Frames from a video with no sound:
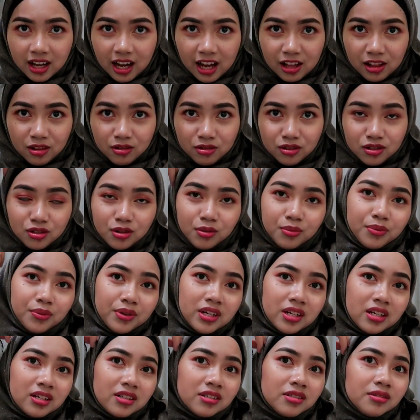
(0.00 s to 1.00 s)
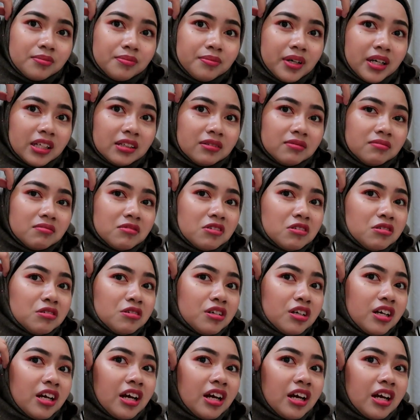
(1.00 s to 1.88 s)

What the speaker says: I look so weird, but who